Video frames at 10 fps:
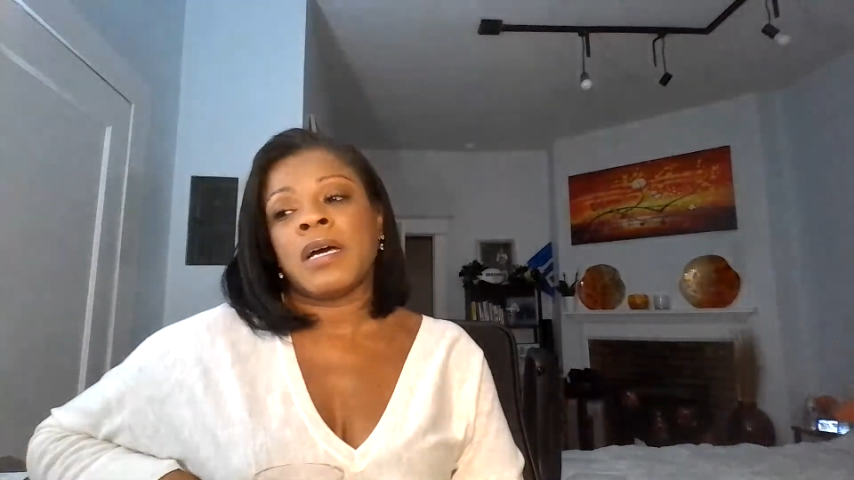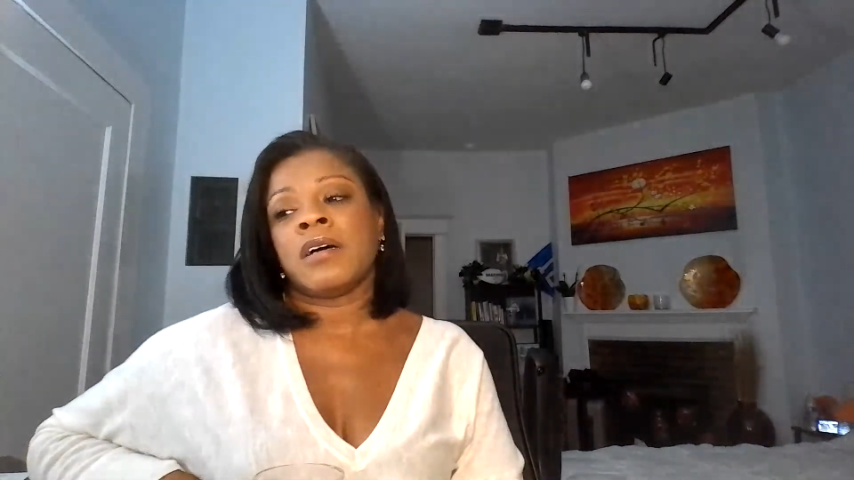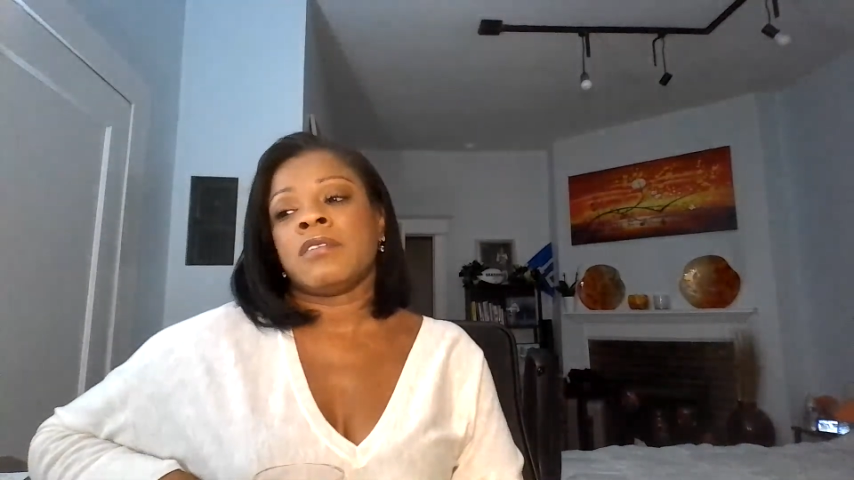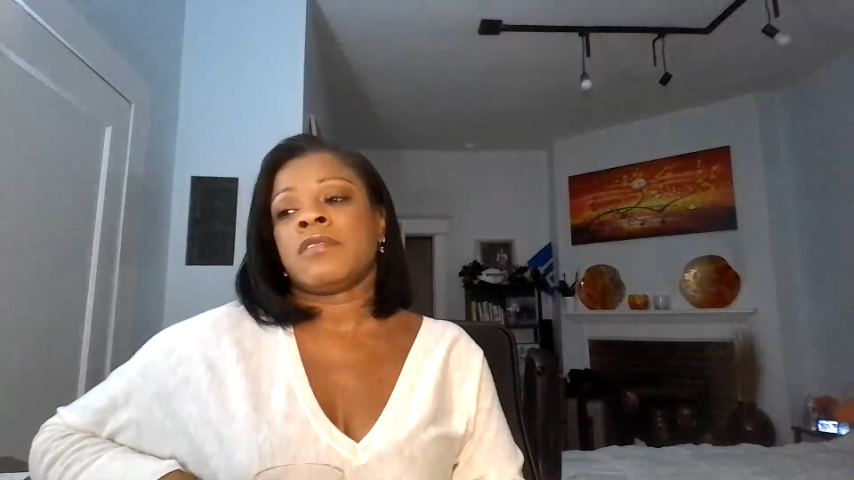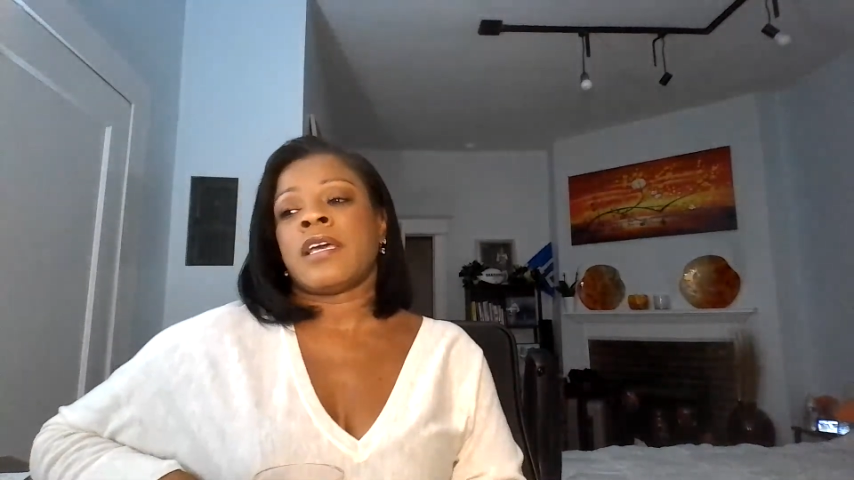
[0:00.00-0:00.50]

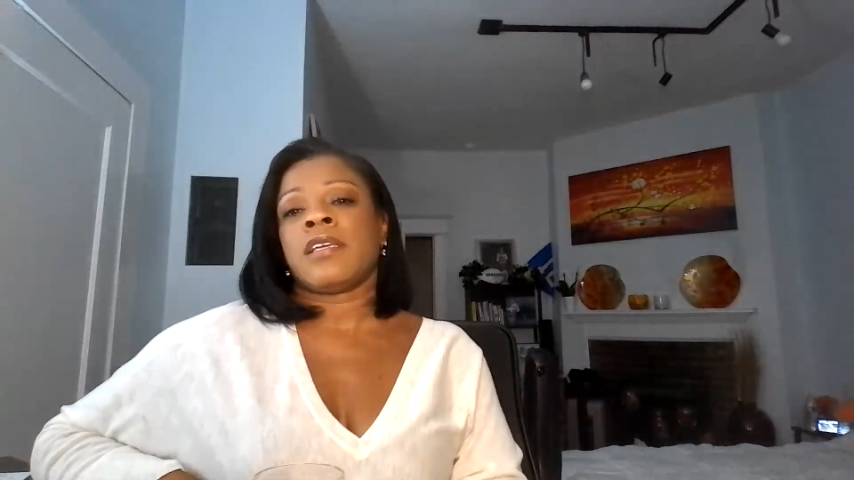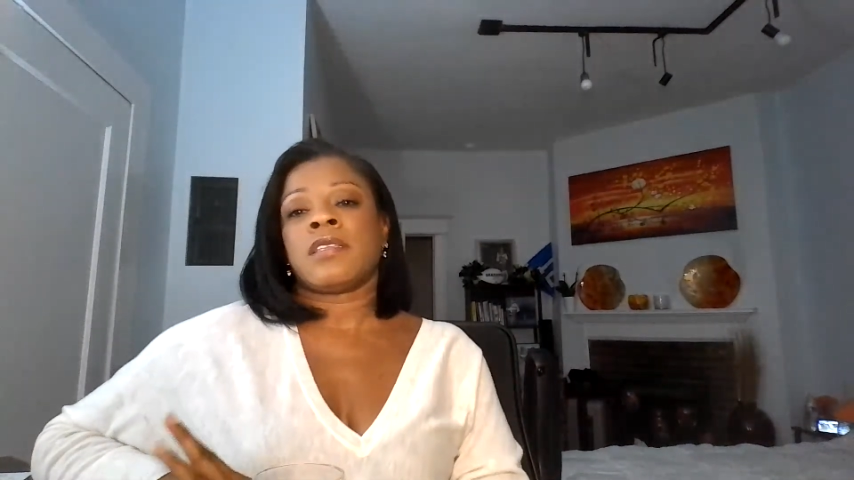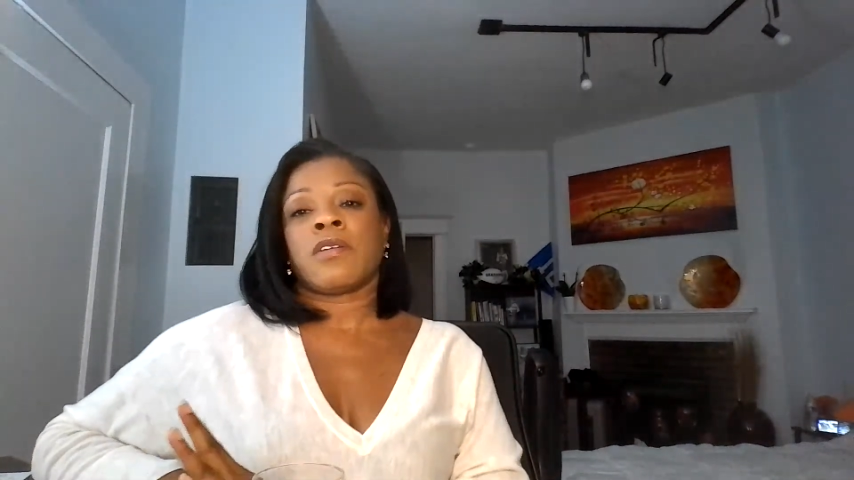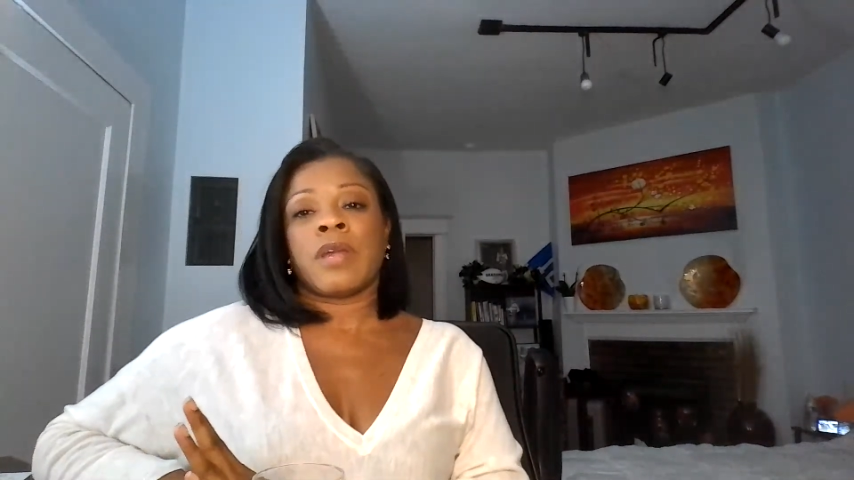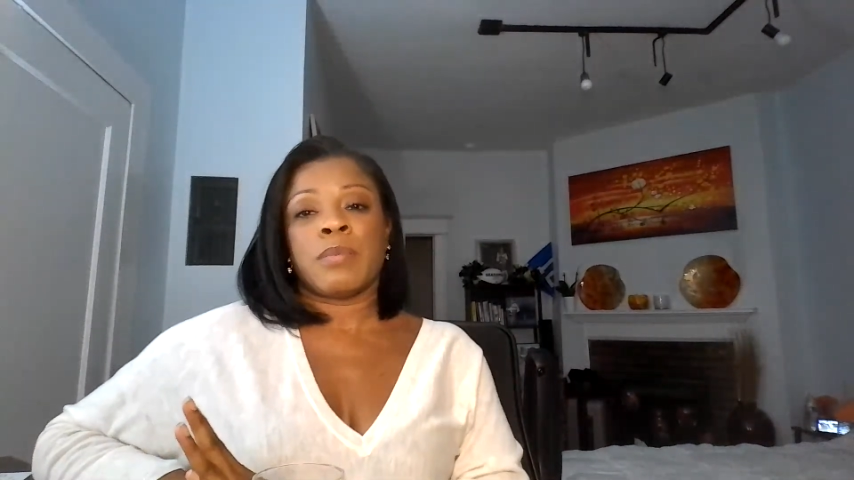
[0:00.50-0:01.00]
of
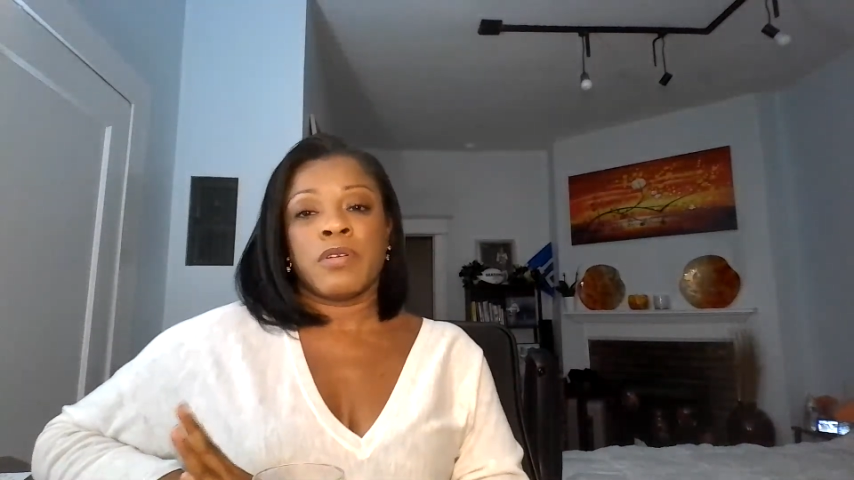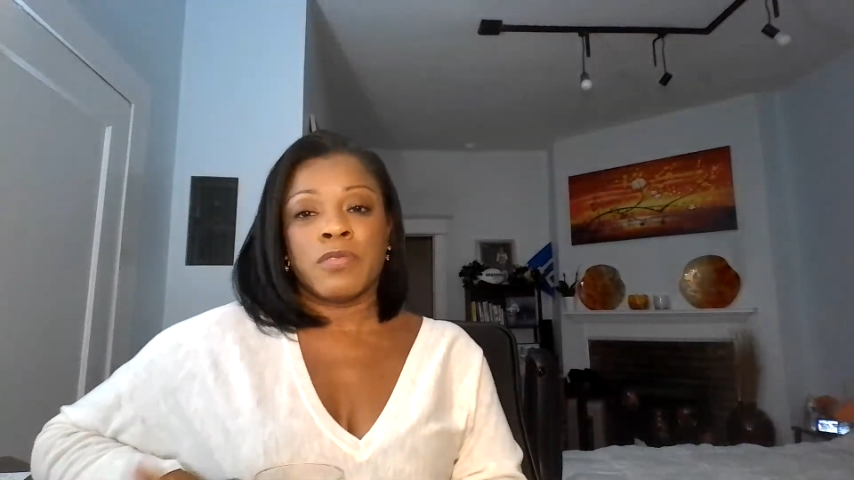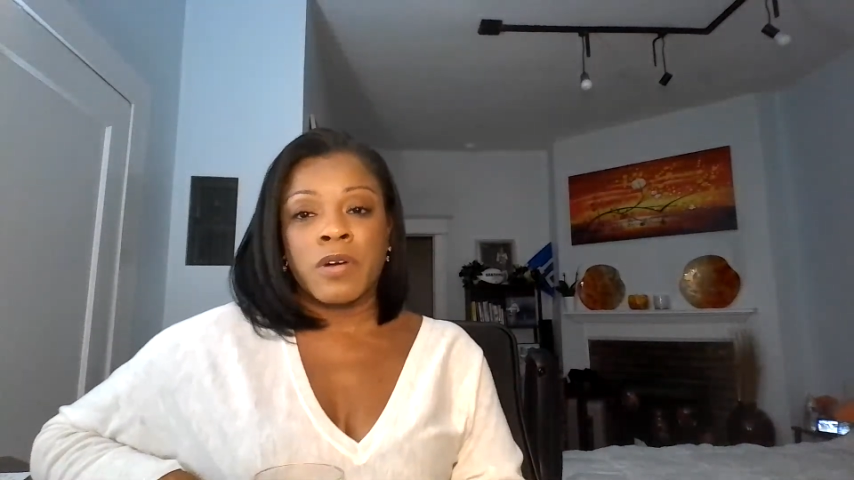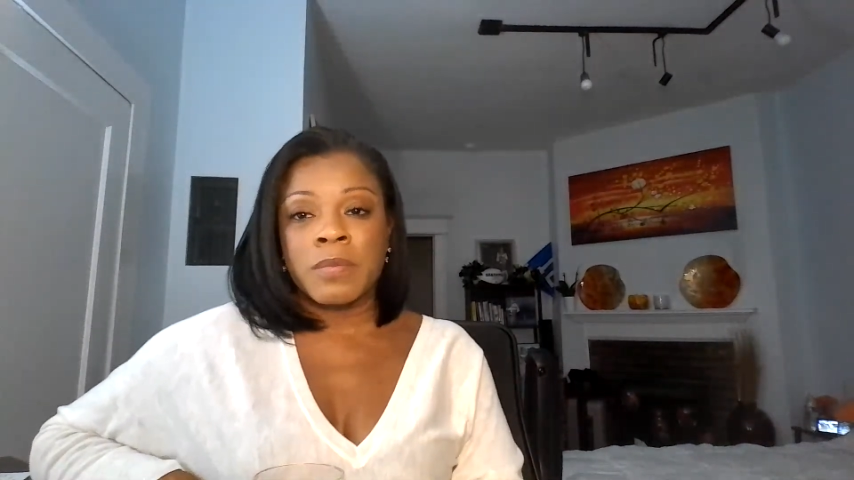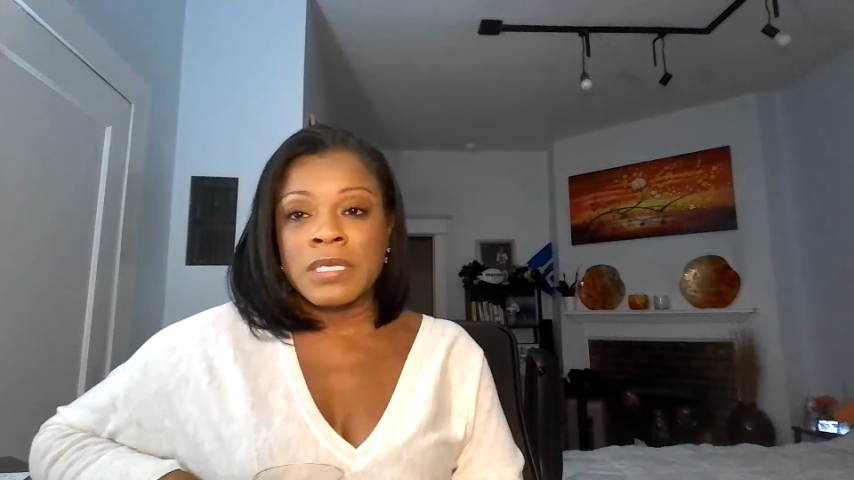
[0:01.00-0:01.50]
like the great
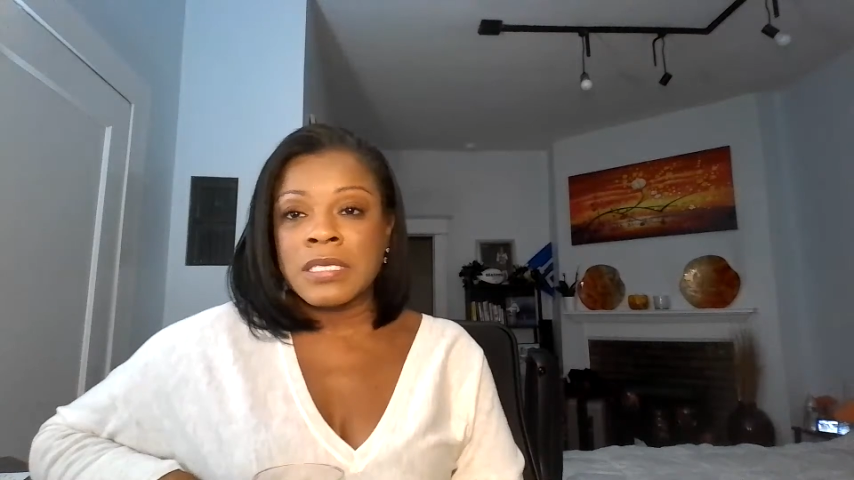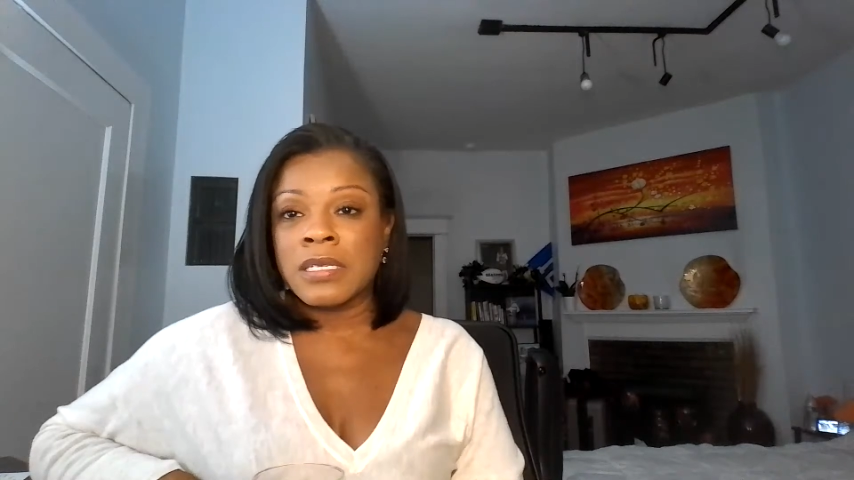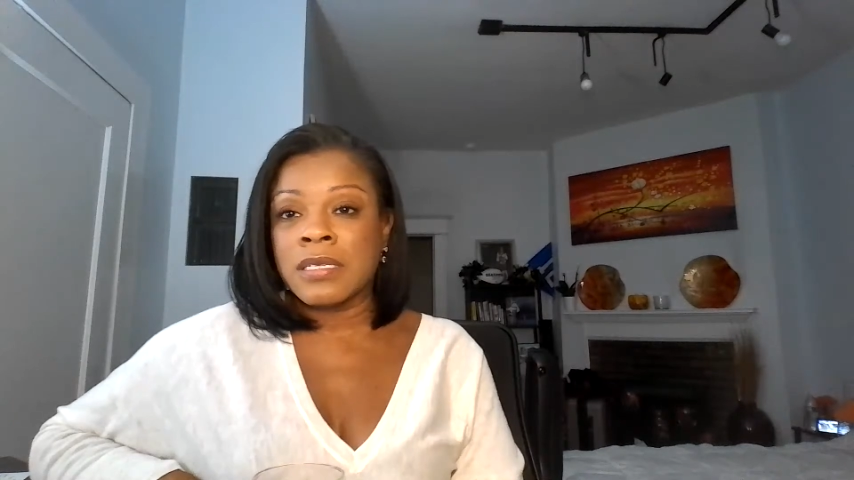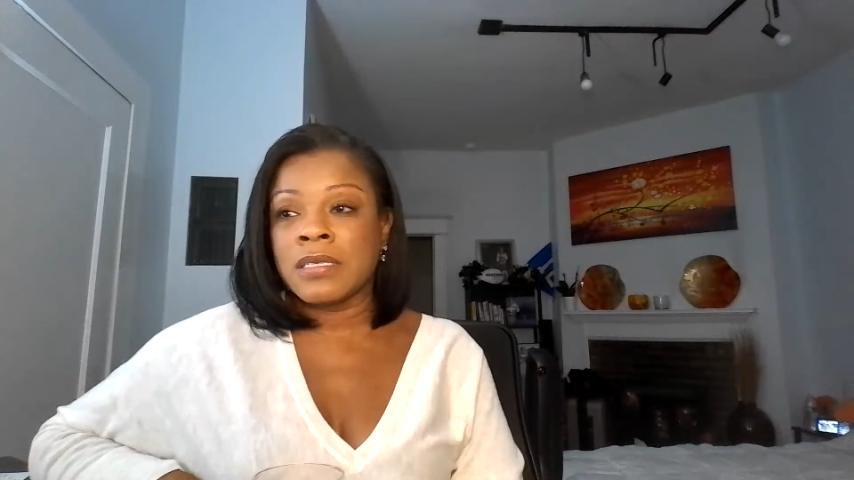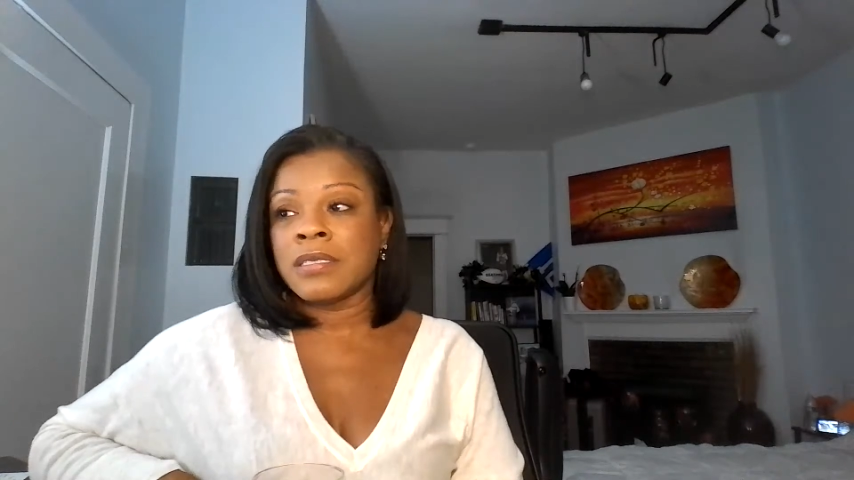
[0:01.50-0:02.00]

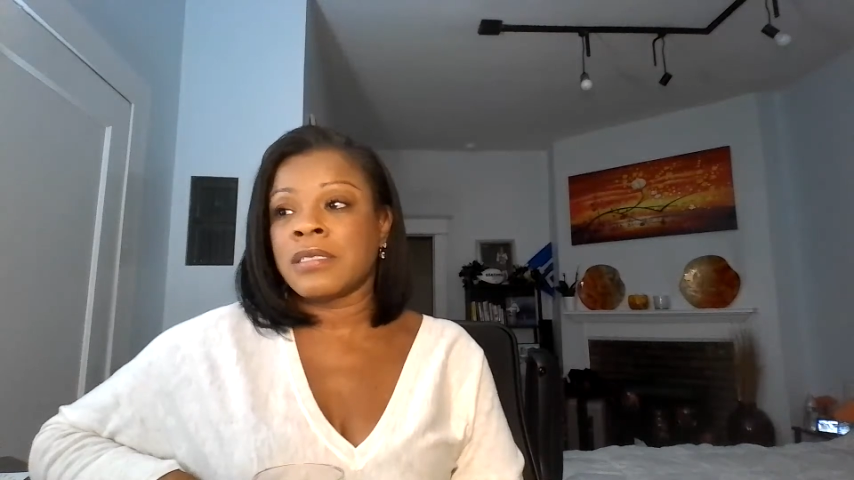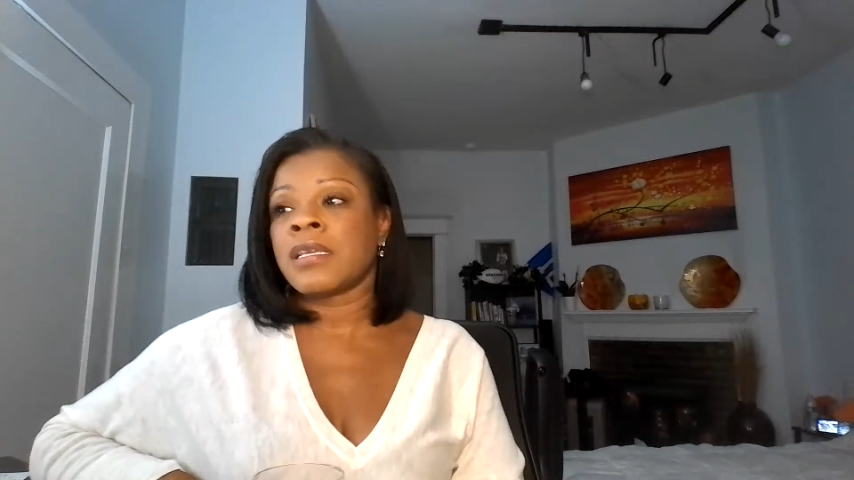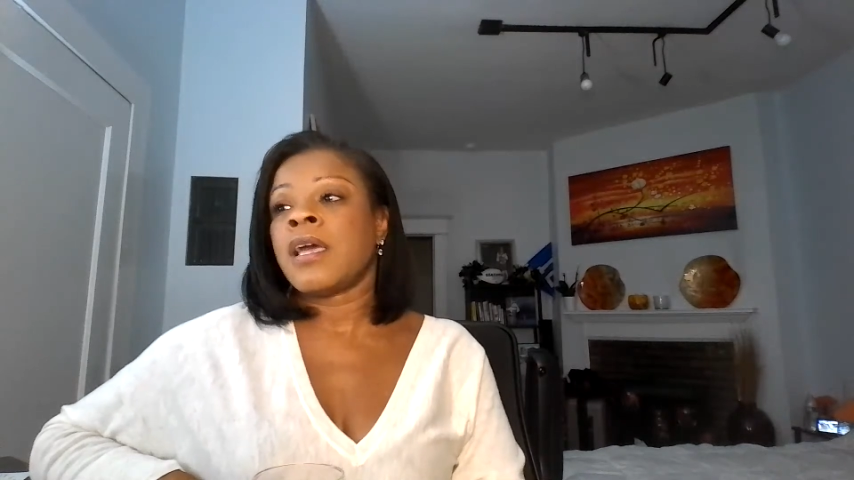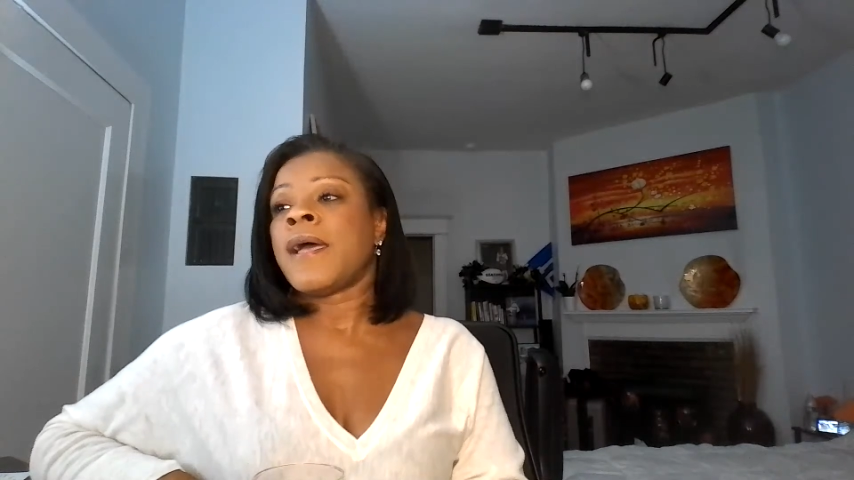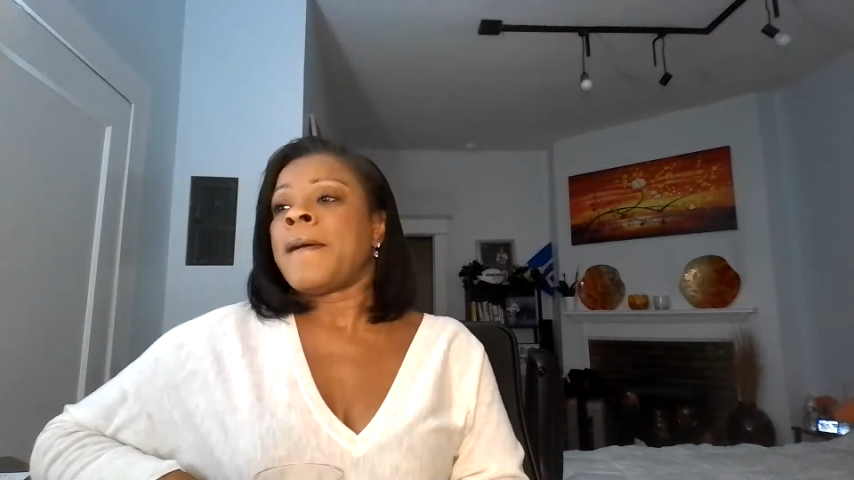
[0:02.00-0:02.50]
performances.